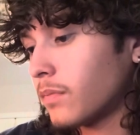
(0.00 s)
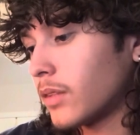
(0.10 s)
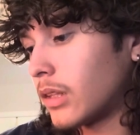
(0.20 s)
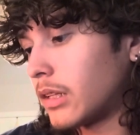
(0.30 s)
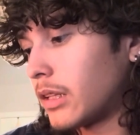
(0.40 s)

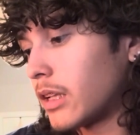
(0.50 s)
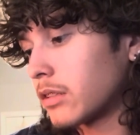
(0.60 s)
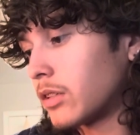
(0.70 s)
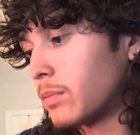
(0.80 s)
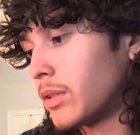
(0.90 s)
And then that's
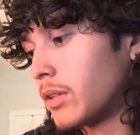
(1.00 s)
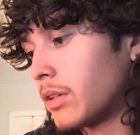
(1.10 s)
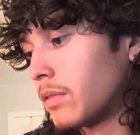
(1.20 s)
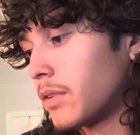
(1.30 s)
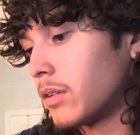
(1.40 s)
going to be our
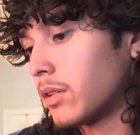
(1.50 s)
final